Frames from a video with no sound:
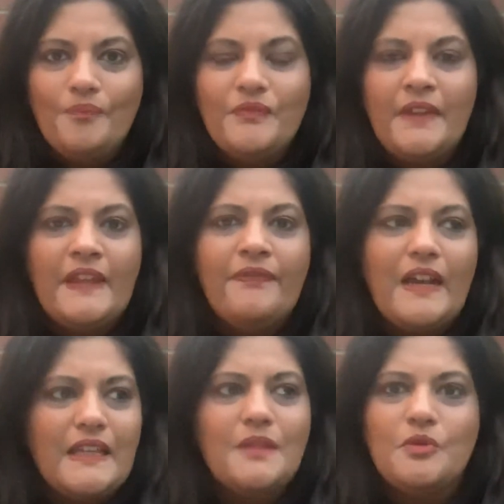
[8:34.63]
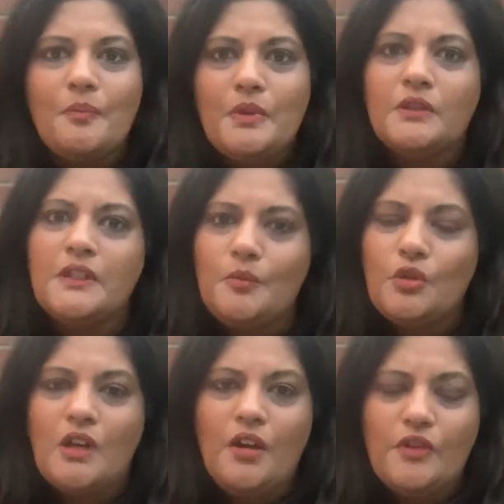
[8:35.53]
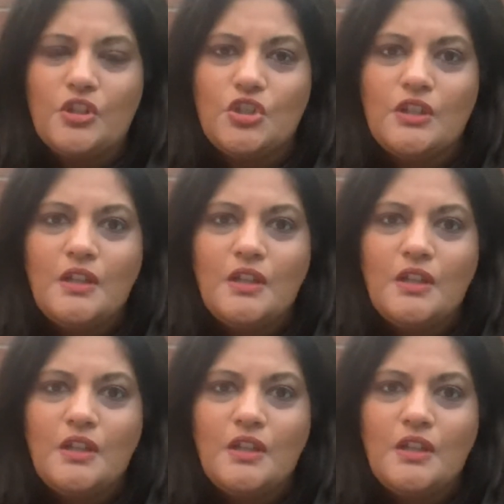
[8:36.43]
and then that keeps on building up your courage,